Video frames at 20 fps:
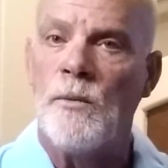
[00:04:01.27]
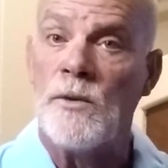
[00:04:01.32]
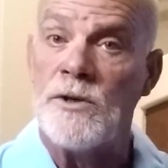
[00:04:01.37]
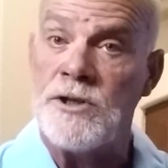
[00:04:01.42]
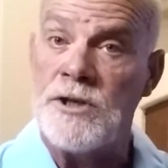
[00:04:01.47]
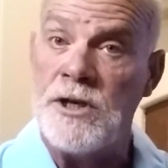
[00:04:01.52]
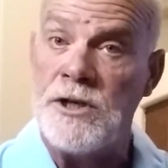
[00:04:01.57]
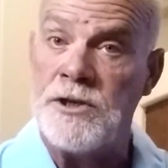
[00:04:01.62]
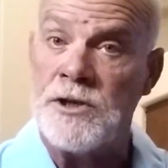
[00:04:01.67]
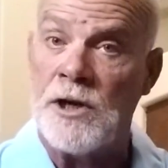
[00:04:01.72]
was
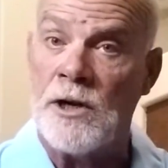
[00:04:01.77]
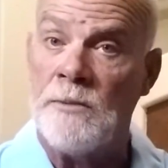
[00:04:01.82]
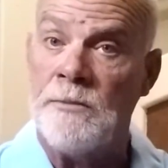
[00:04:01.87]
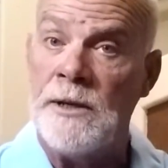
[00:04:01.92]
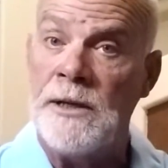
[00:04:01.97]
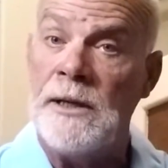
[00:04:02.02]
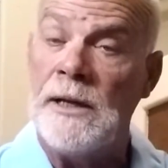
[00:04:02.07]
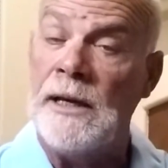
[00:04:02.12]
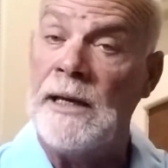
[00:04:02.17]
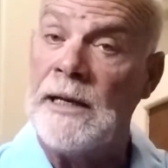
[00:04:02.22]

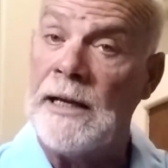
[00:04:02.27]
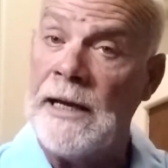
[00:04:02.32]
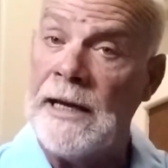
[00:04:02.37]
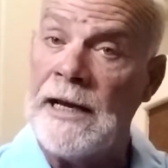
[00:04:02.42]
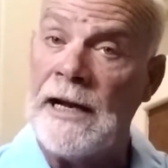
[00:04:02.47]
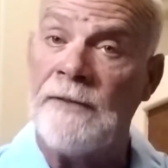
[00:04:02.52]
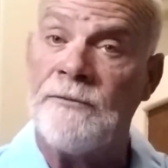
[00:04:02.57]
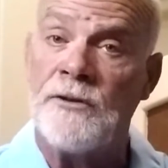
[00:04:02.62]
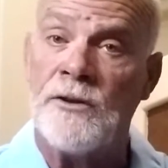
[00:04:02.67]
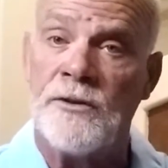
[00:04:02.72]
determined, and
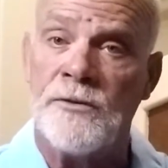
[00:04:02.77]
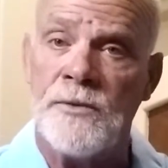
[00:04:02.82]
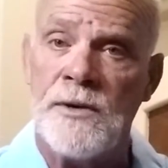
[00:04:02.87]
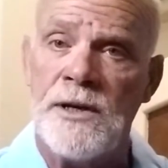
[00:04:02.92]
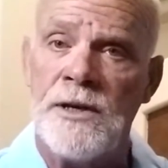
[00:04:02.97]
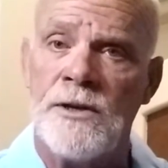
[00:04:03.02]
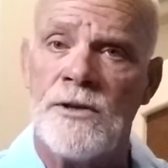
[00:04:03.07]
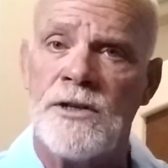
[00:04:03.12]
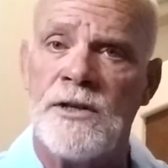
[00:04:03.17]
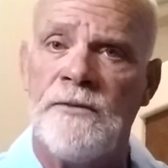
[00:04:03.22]
again, after
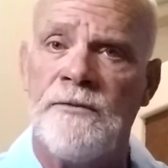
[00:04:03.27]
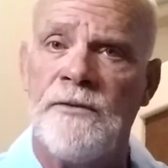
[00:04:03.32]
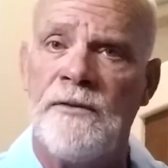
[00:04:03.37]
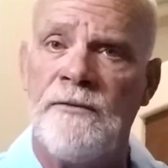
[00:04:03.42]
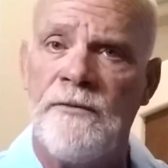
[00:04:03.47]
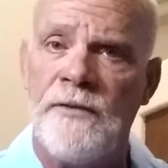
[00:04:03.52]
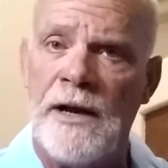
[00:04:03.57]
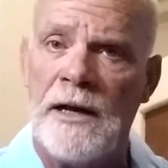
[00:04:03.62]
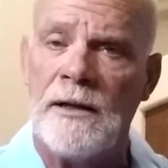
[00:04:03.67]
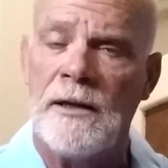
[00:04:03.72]
3 years of
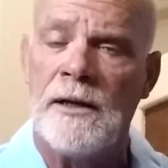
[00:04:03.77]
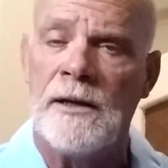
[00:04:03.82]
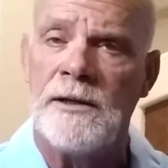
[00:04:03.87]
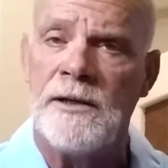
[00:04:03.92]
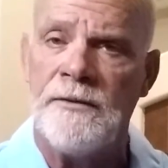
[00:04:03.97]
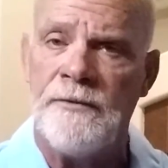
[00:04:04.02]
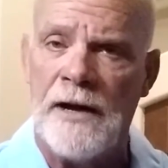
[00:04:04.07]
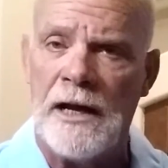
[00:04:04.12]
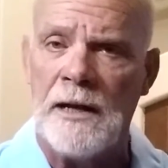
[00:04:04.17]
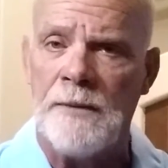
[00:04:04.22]

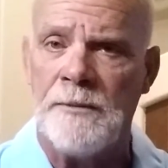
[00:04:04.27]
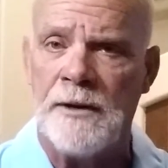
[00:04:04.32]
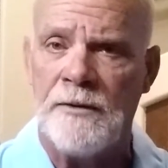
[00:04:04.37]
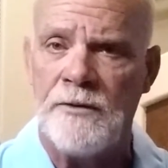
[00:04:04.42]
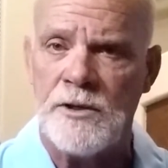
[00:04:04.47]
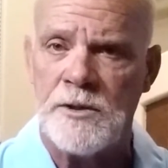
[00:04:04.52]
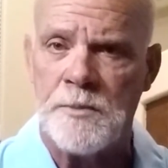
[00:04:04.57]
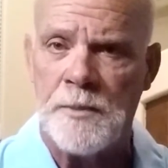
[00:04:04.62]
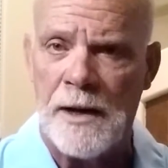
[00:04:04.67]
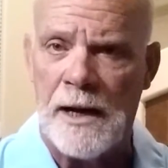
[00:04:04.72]
development
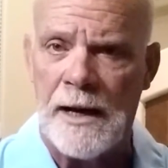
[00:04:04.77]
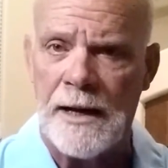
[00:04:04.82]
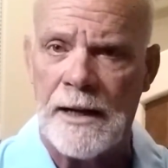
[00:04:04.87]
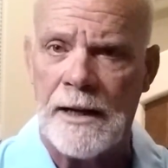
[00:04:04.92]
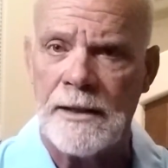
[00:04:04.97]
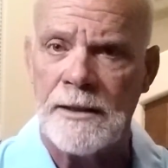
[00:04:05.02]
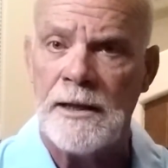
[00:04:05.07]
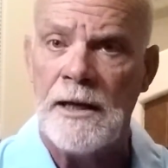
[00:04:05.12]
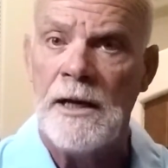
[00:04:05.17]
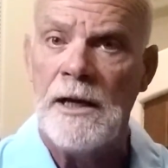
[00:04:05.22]
of this
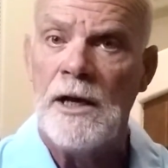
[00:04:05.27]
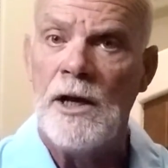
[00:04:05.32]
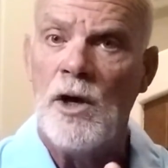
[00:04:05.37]
product,